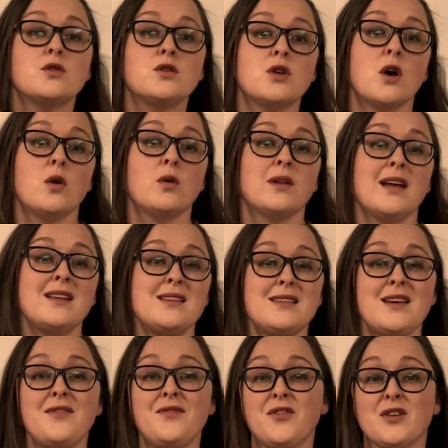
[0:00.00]
So let's
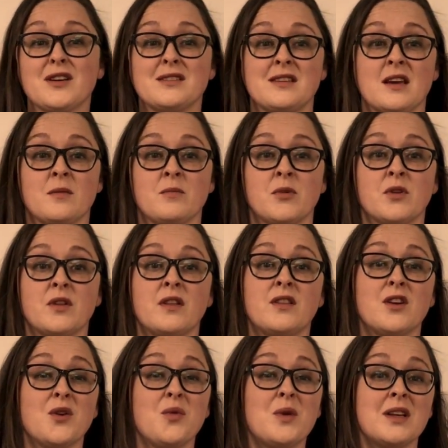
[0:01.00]
say, for example, that
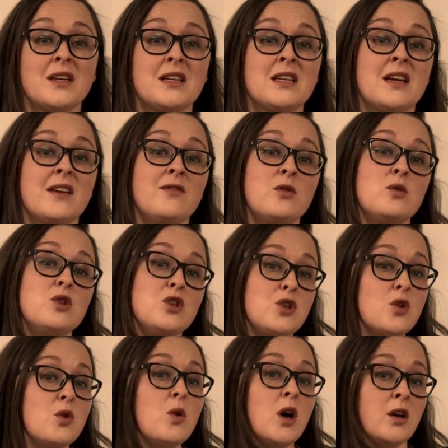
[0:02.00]
they're willing to give you
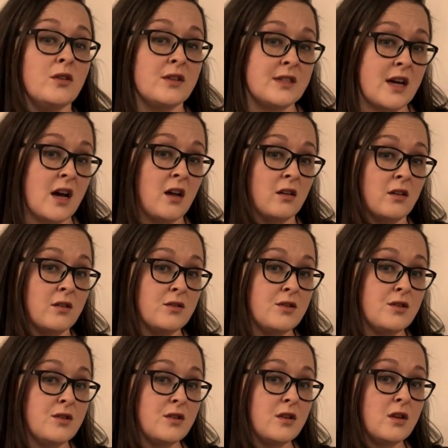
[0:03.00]

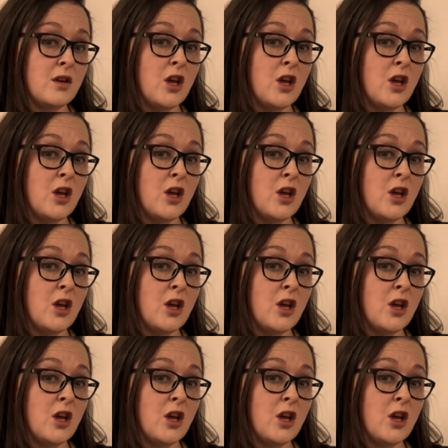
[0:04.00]
$200.